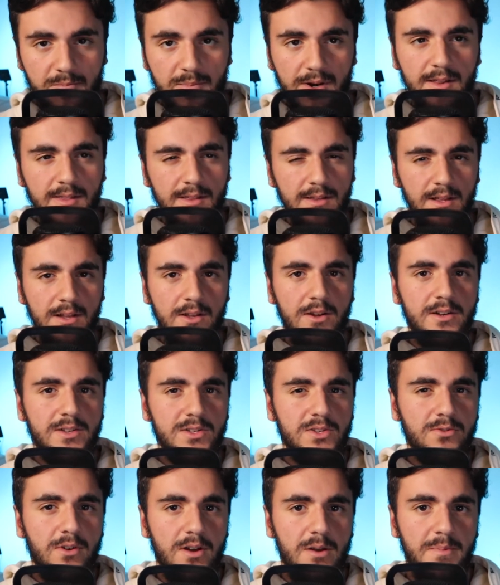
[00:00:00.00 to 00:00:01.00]
but I think they've got to
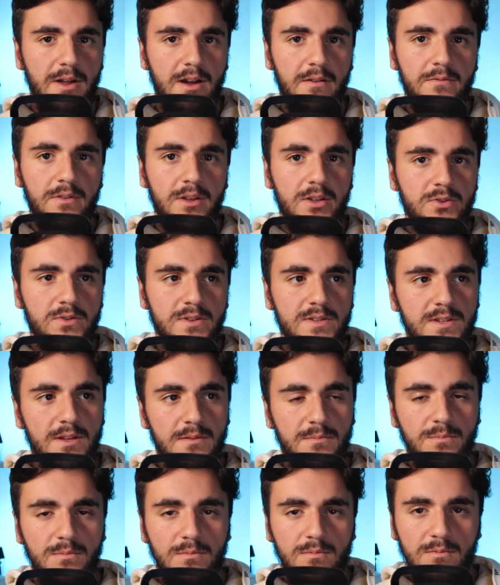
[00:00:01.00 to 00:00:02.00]
scrape out victories
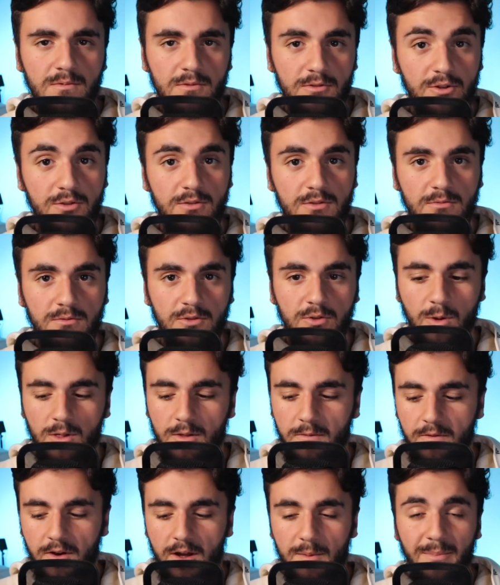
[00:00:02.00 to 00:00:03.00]
and
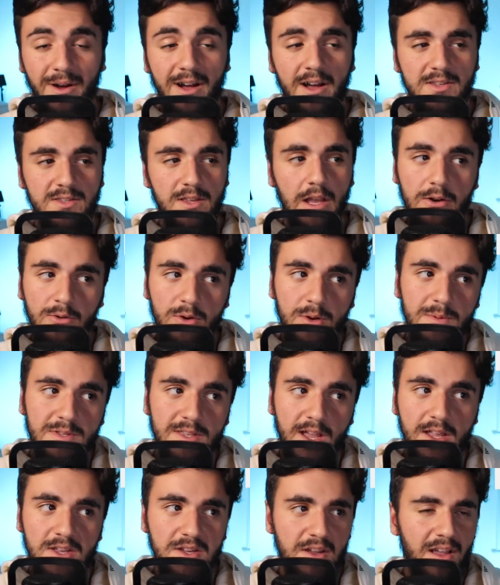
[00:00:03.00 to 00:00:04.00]
qualify past that group
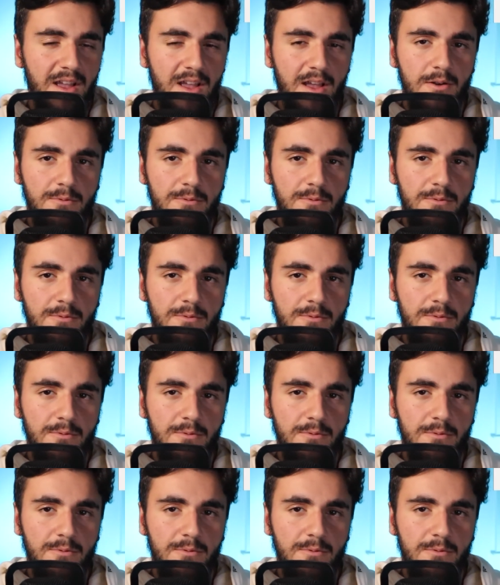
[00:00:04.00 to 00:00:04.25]
stage,